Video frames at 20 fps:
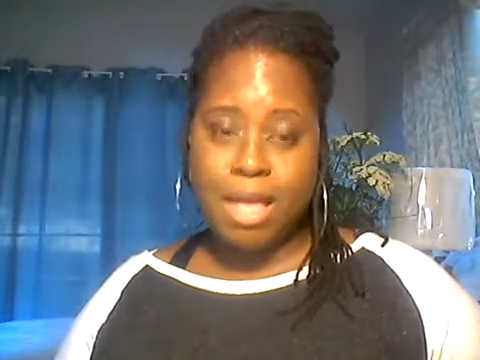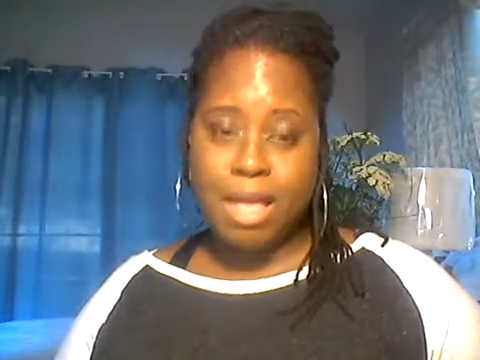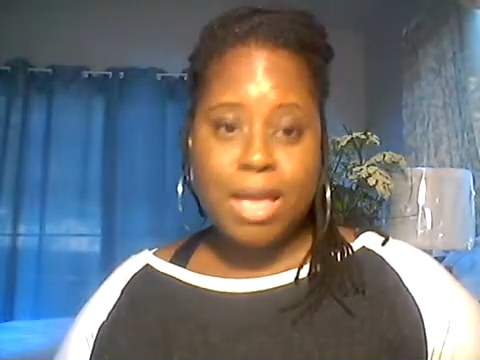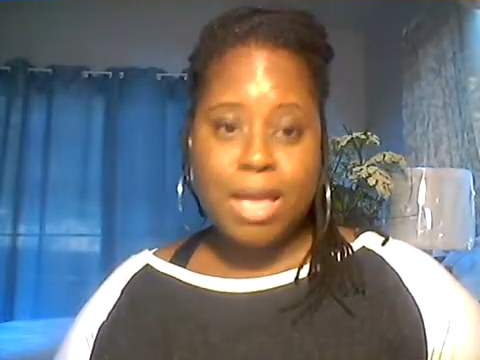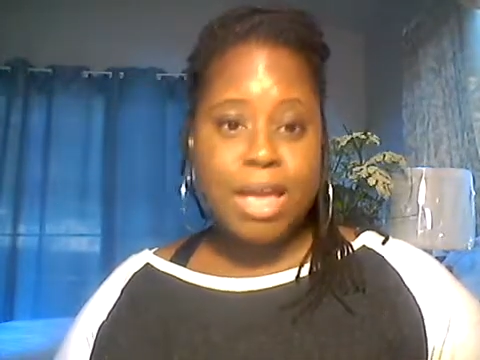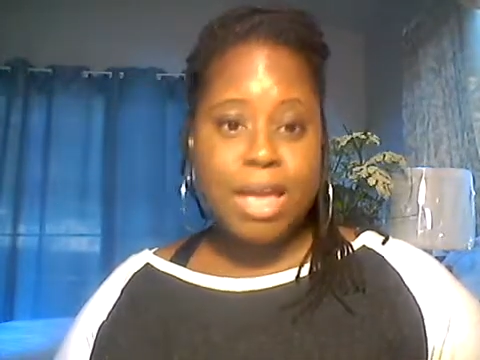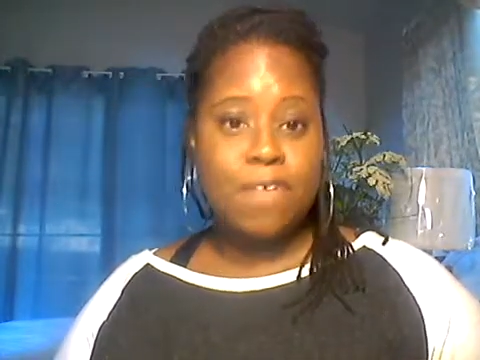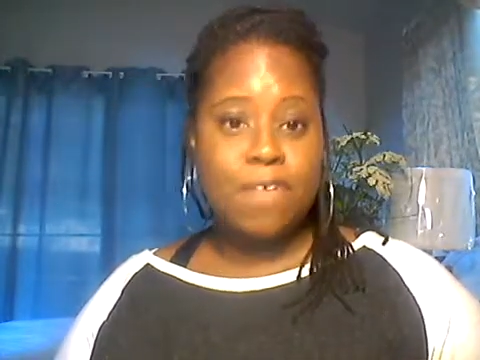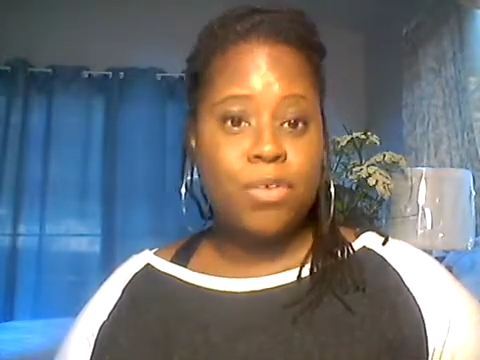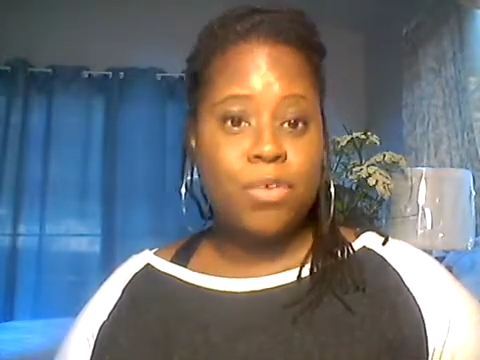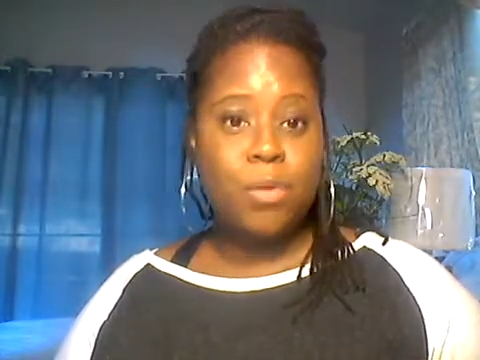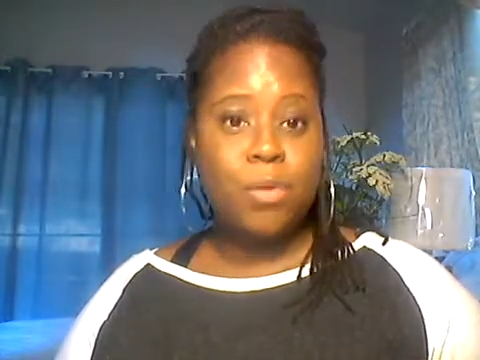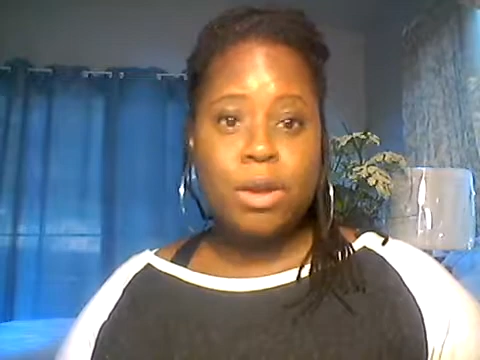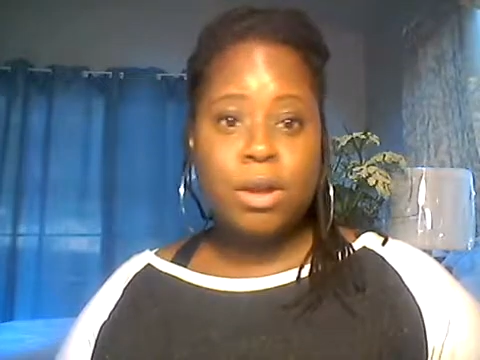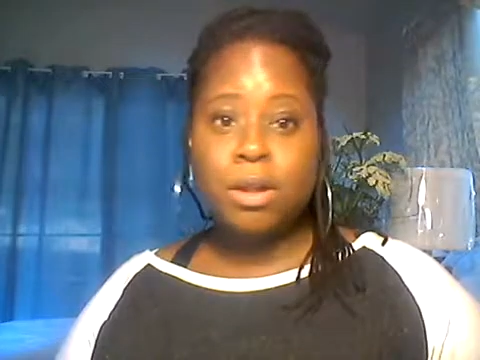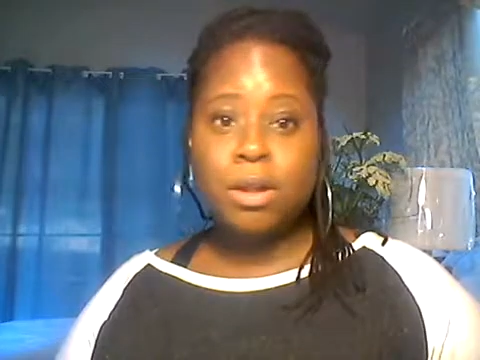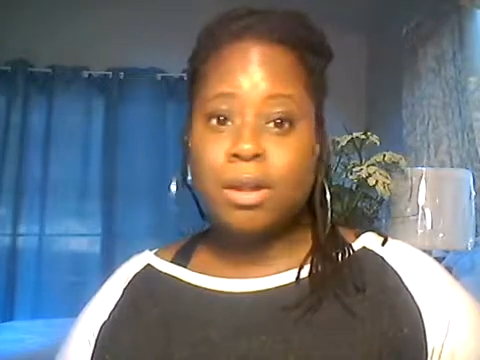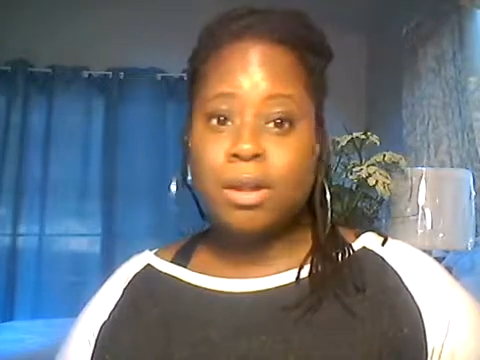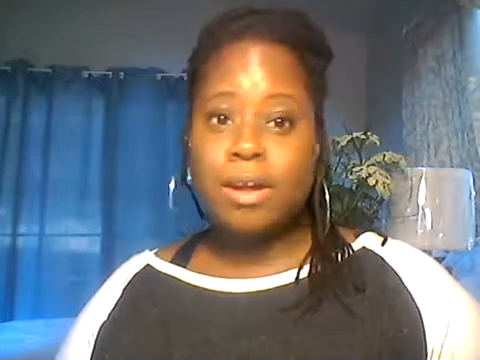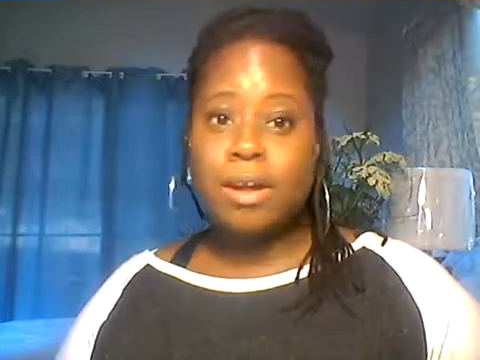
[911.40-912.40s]
If you want
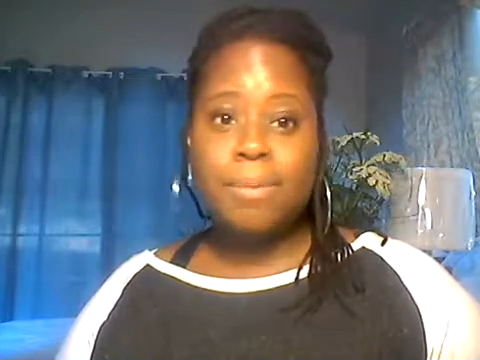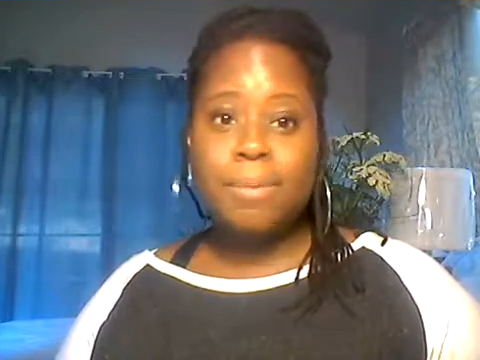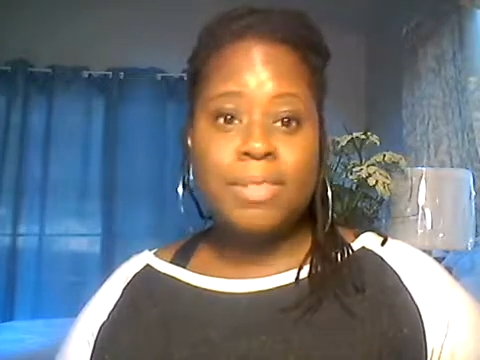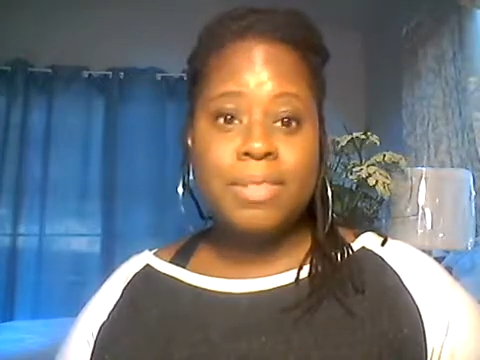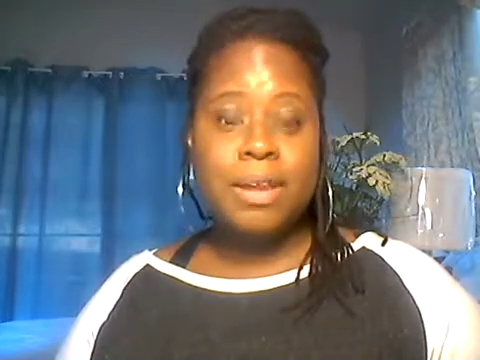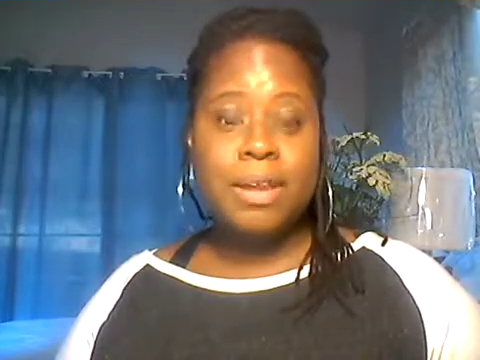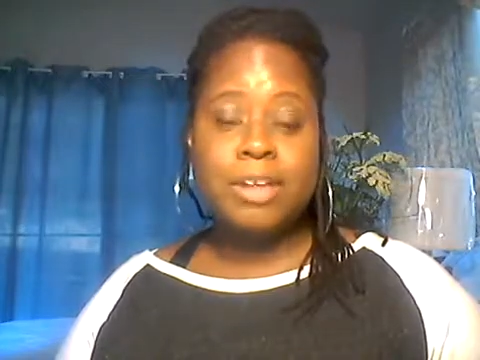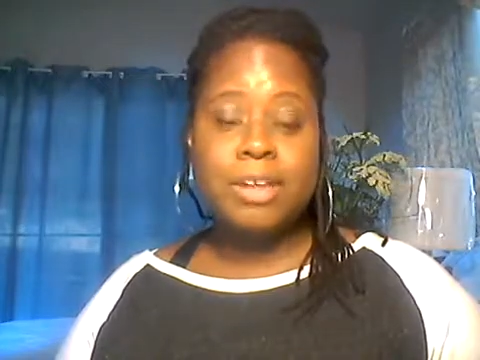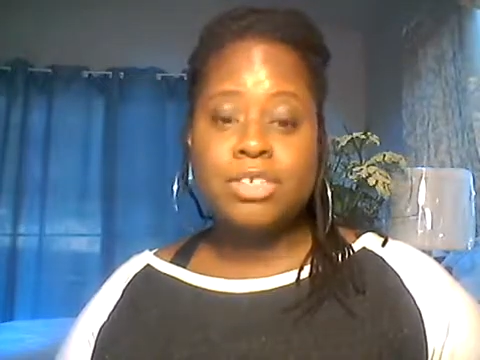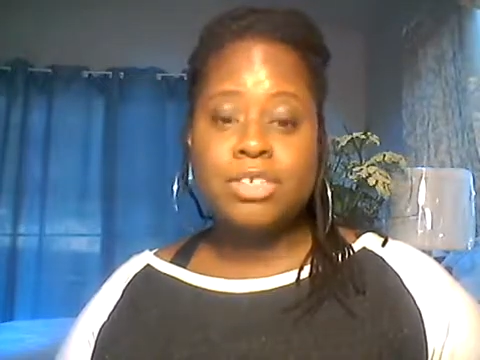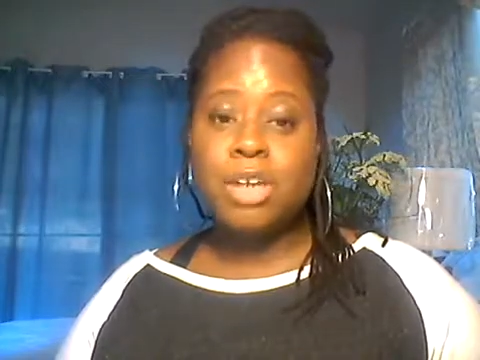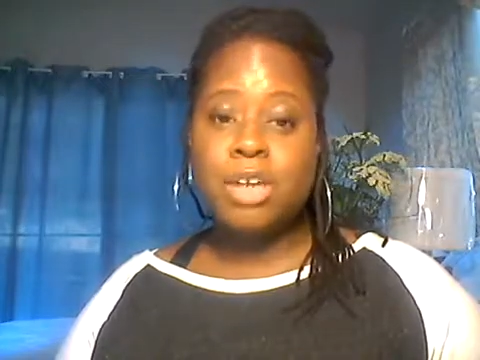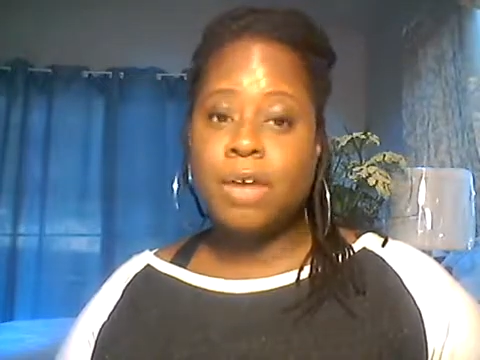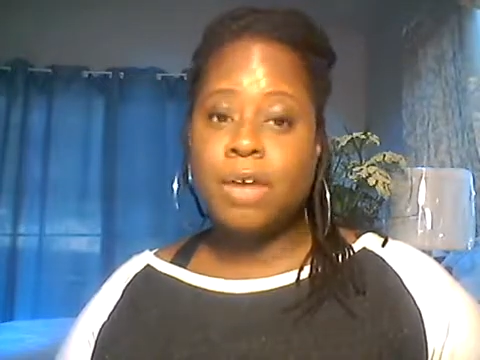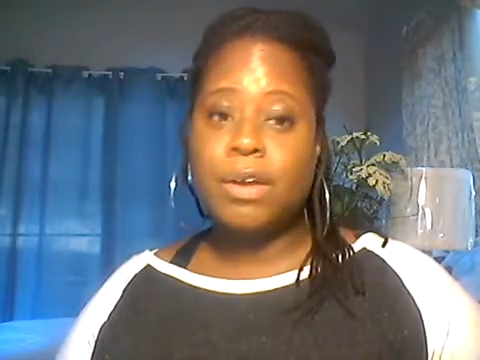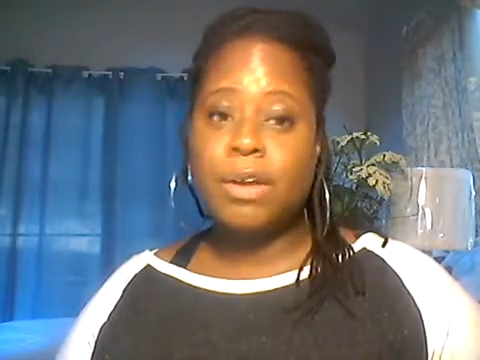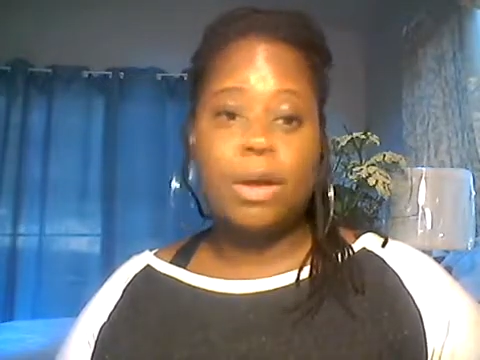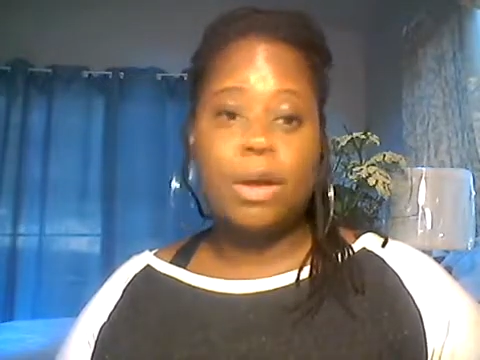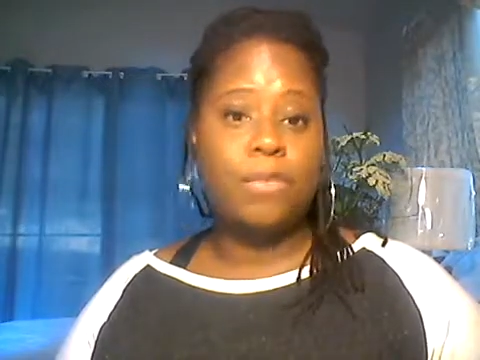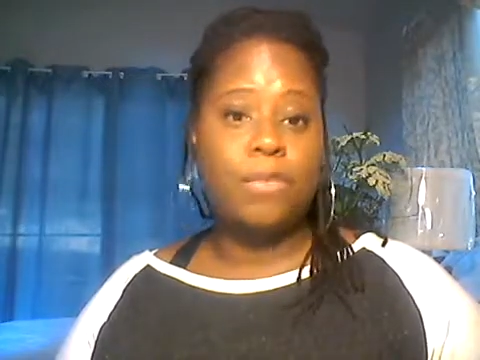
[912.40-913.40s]
to look it up in the
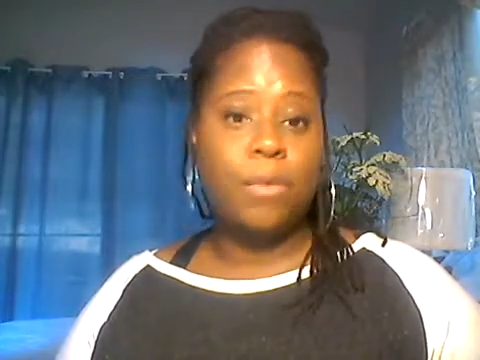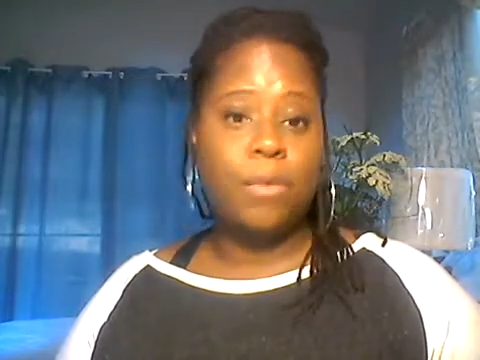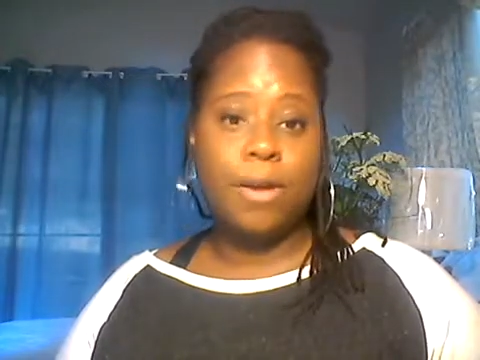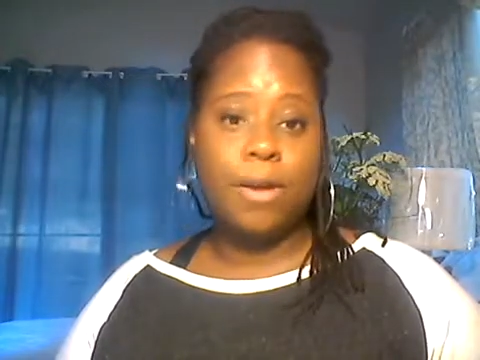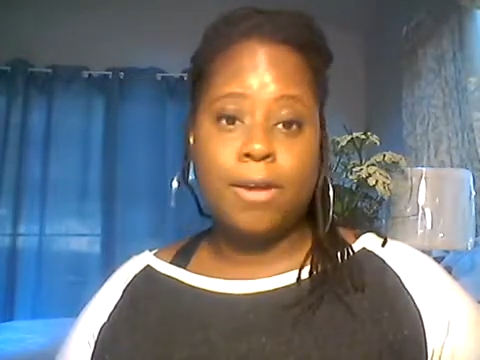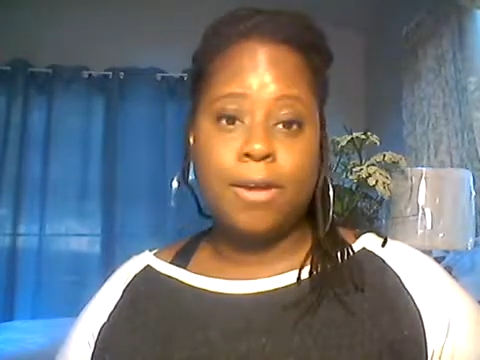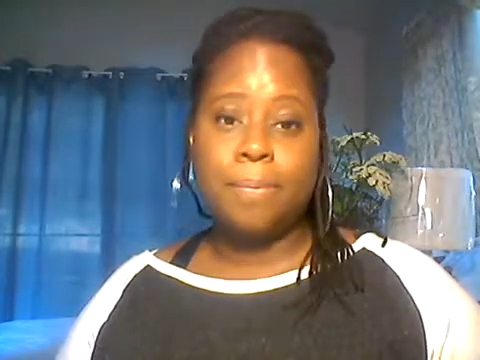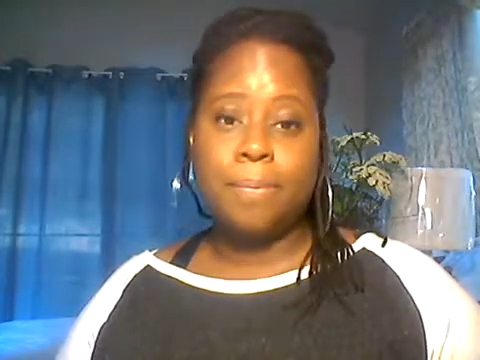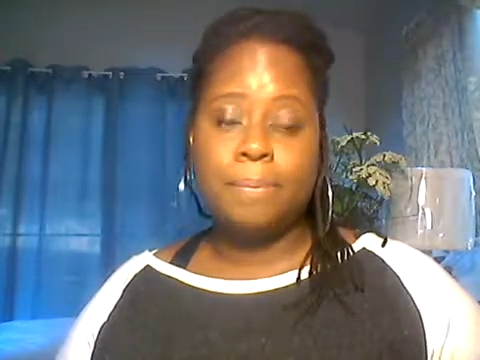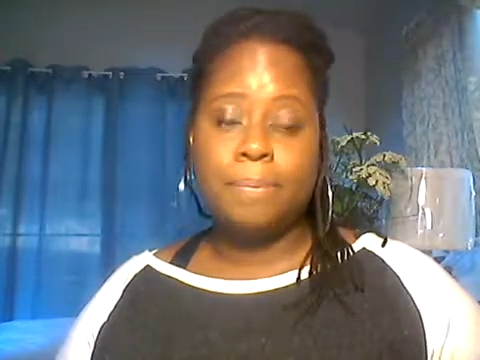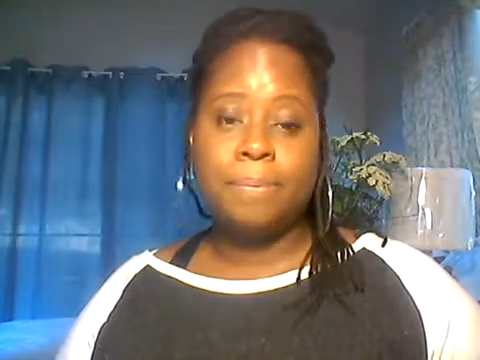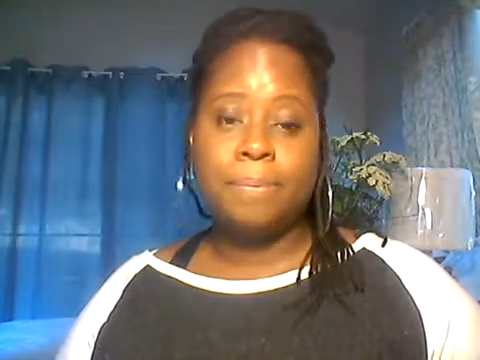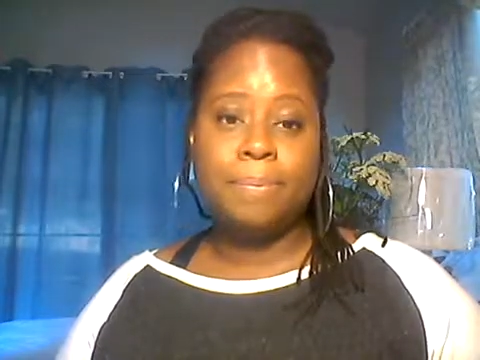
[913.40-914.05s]
dictionary, go for it.